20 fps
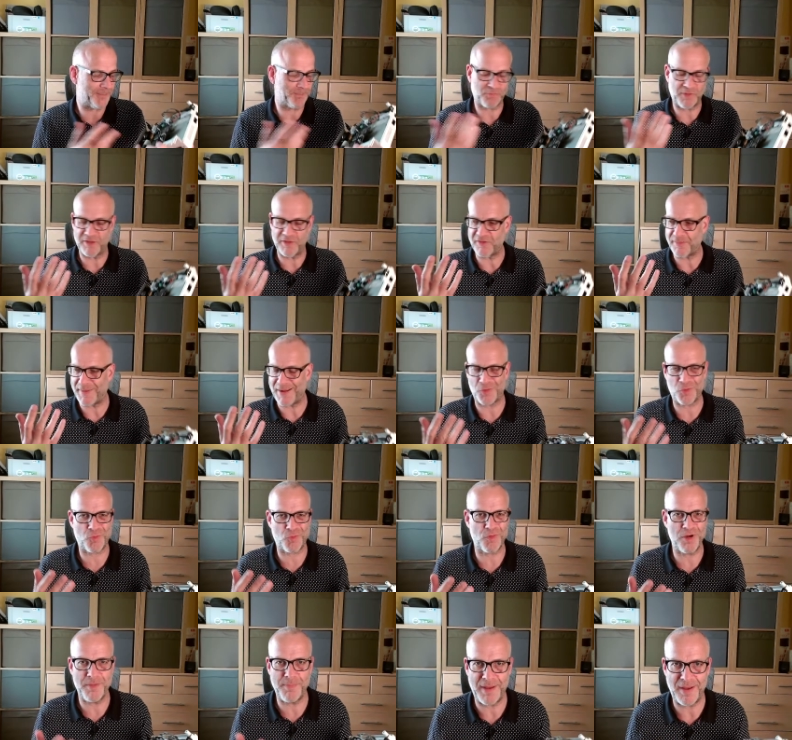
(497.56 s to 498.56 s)
It's about
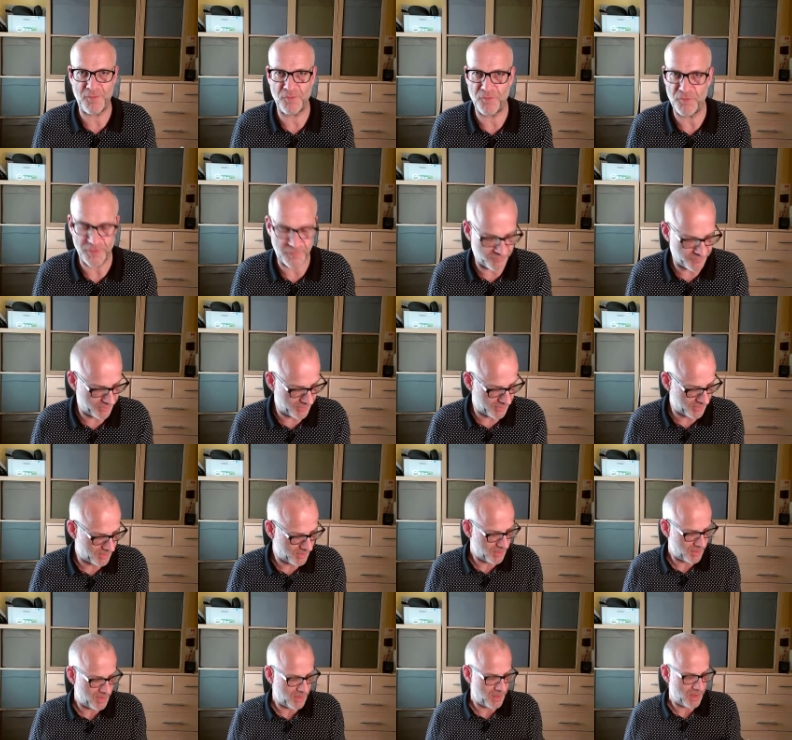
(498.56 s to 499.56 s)
£3.50.
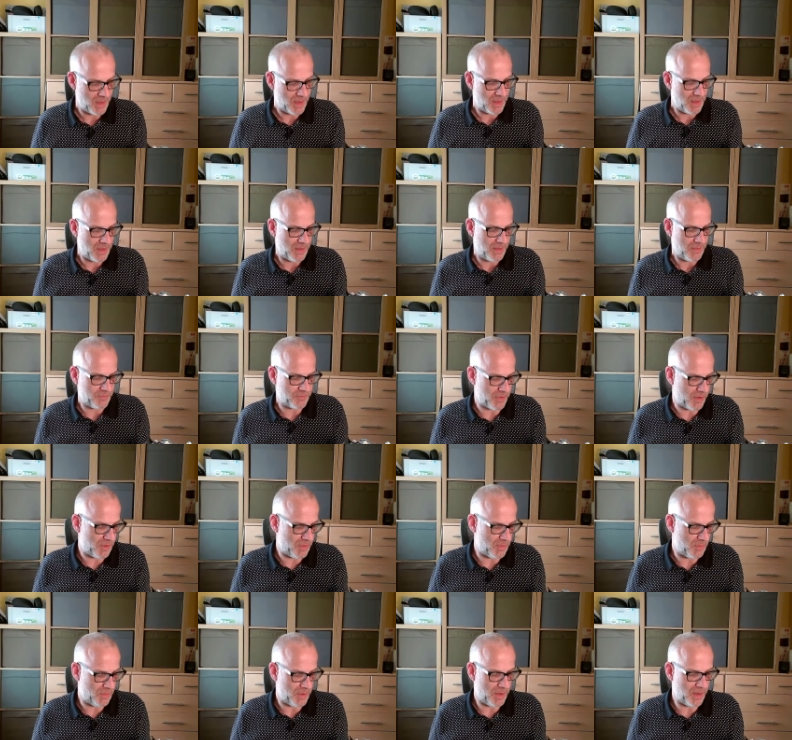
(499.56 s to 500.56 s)

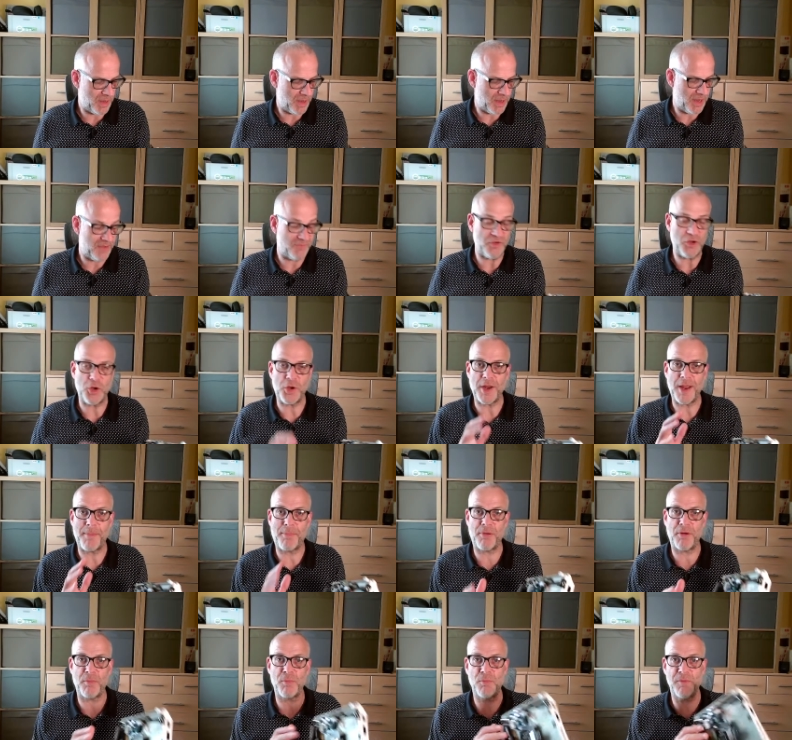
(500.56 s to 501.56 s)
So if you do get a
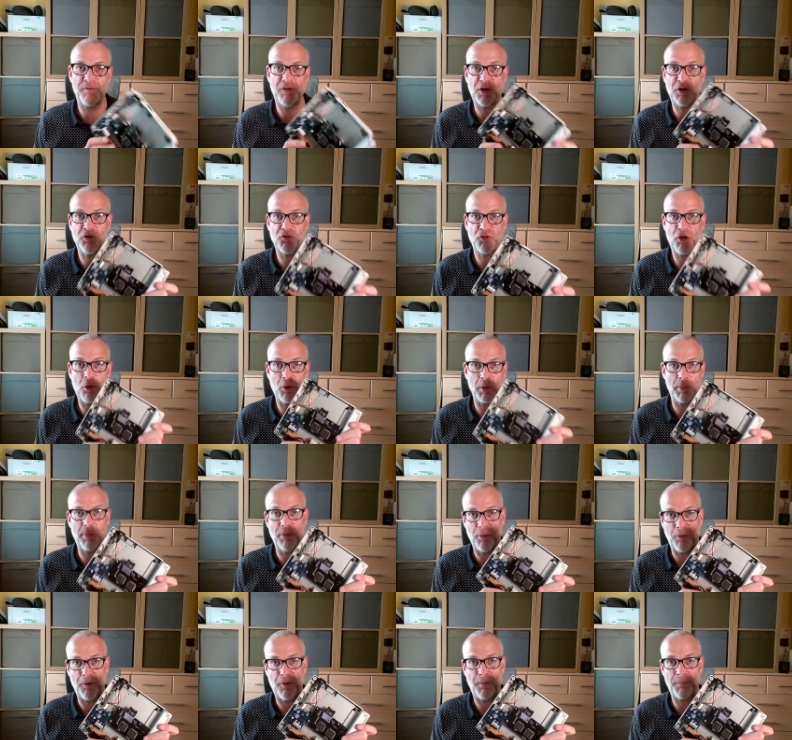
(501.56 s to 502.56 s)
problem with your controller
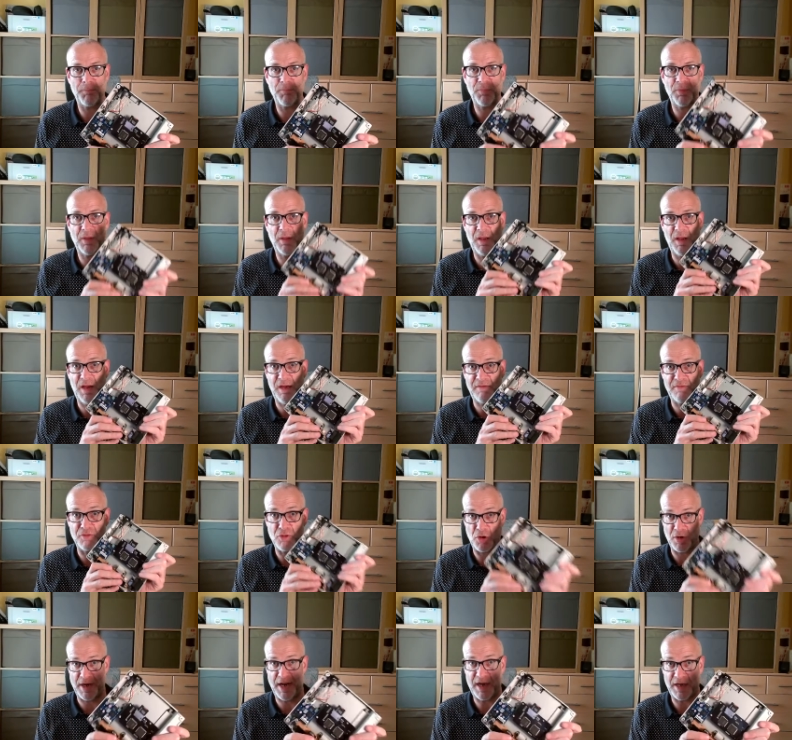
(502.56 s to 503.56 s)
port, it's
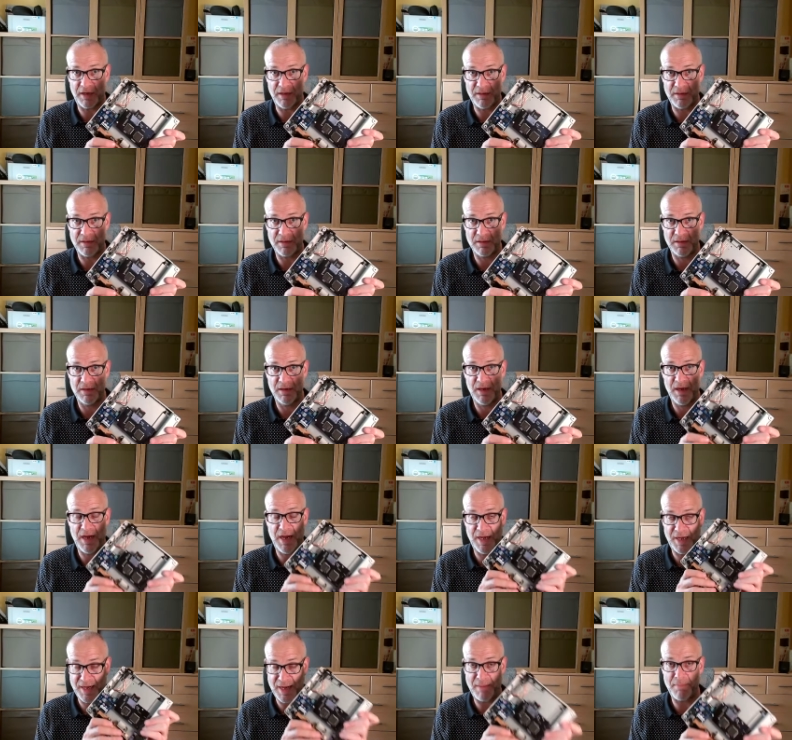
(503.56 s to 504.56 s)
not knackered.
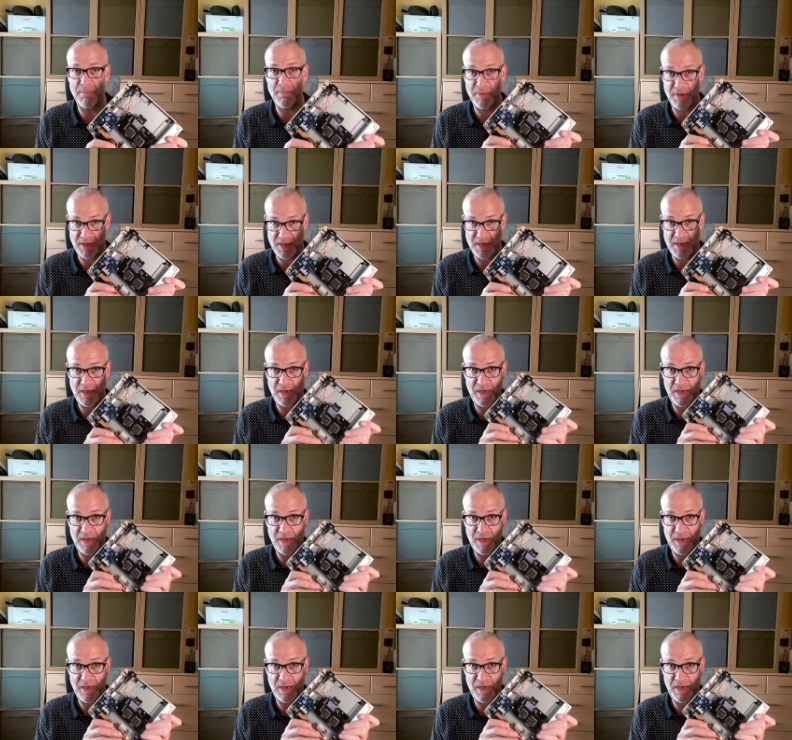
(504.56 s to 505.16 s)
It can be